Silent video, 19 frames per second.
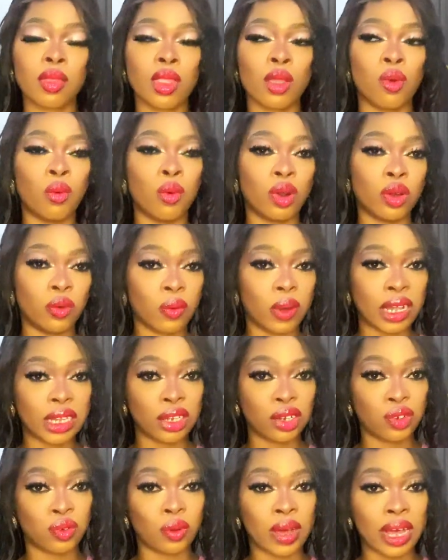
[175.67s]
one
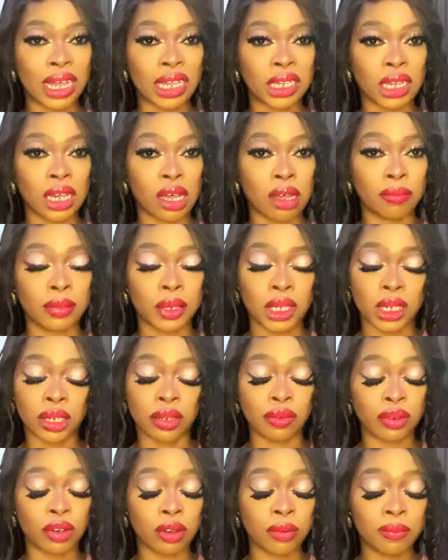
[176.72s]
whitish white
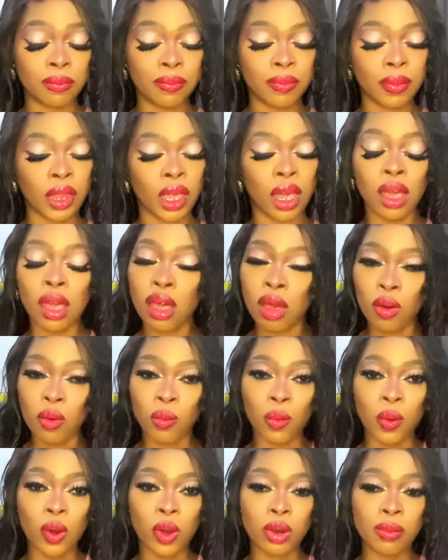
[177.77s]
serum,
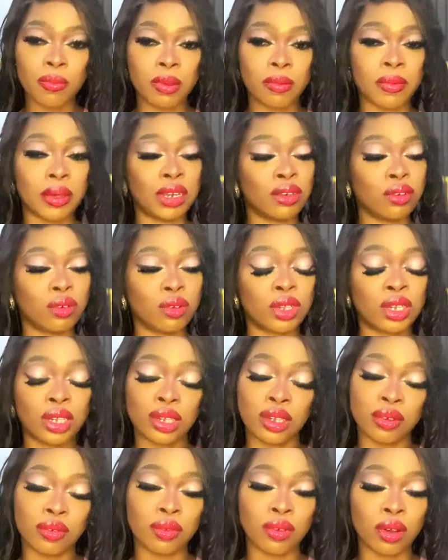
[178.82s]
one pigment dot
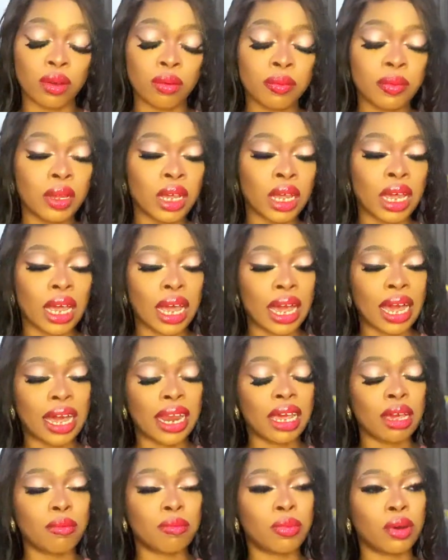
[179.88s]
serum, and
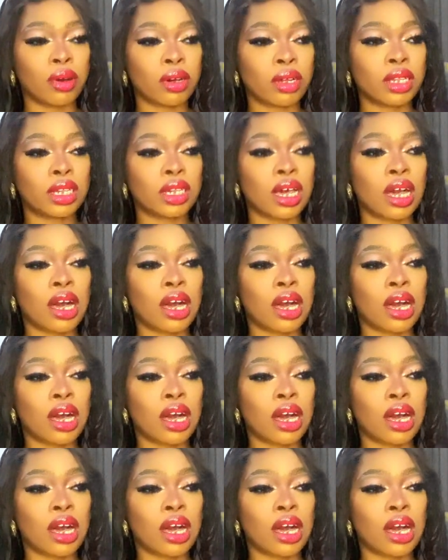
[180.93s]
I bought